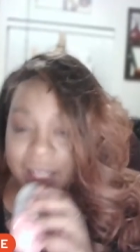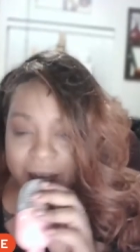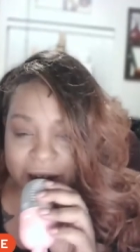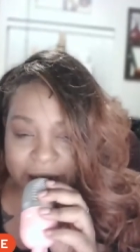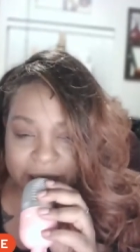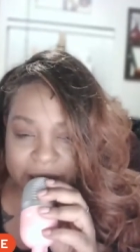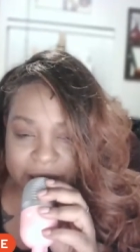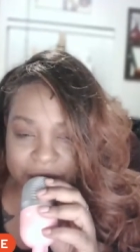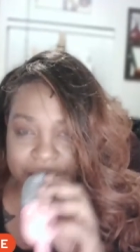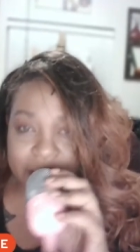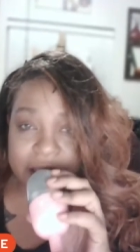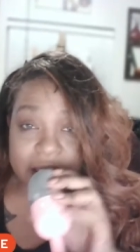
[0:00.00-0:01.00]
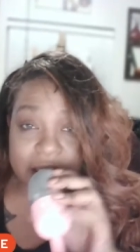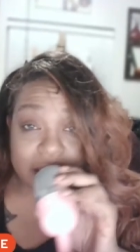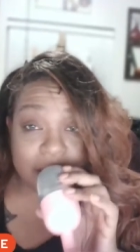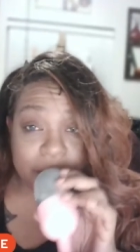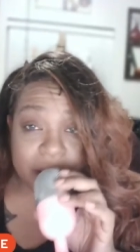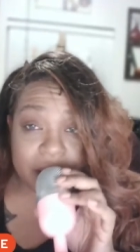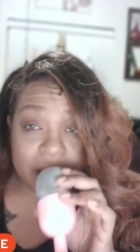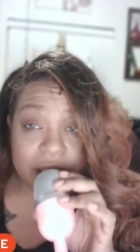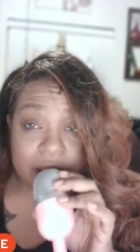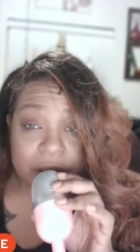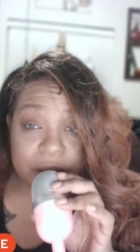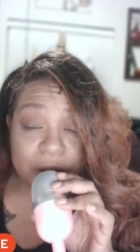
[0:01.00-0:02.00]
All right, so let's jump
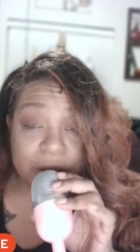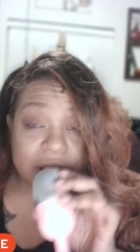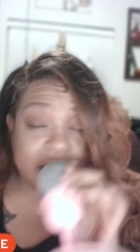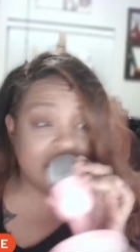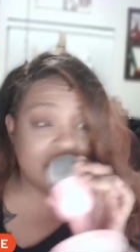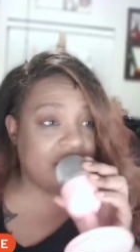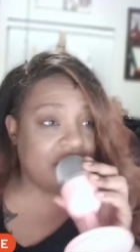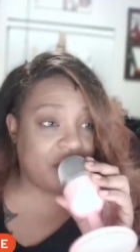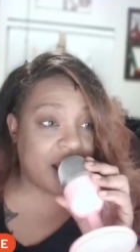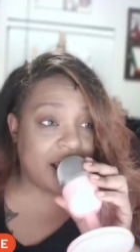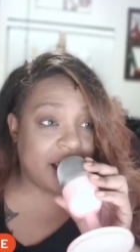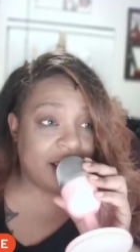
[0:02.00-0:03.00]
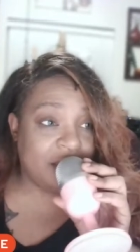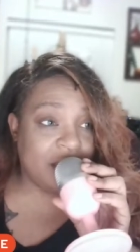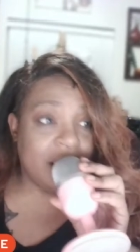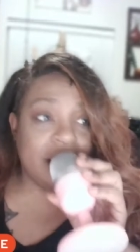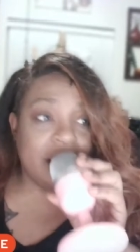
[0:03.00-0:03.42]
into season 5,